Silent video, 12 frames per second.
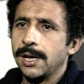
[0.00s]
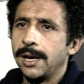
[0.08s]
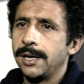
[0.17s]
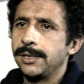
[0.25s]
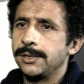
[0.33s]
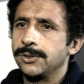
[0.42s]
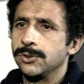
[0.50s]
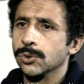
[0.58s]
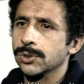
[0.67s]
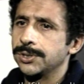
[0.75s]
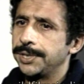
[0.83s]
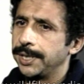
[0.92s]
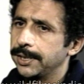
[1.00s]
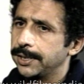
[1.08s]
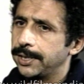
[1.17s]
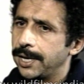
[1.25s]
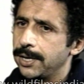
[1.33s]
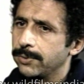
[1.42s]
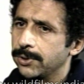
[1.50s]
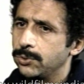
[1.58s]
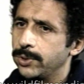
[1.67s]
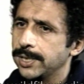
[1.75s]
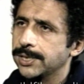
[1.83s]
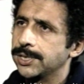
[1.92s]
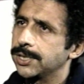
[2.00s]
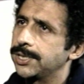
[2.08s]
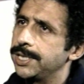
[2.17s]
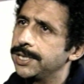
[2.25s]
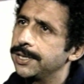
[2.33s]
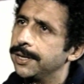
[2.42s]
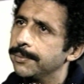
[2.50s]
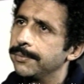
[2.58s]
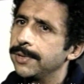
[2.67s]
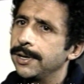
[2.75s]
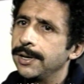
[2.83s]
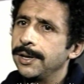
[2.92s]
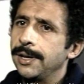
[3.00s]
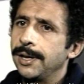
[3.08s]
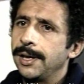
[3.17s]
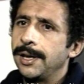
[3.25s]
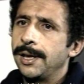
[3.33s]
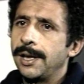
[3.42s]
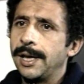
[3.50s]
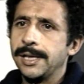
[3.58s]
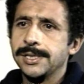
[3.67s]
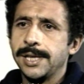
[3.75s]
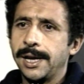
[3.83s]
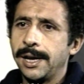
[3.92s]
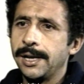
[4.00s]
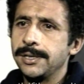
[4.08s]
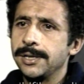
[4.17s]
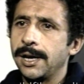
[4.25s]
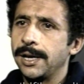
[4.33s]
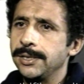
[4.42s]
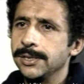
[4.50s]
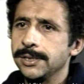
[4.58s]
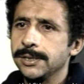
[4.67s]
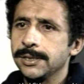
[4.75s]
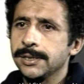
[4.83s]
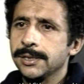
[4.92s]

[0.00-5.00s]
I don't think that anyone who has succeeded him has had either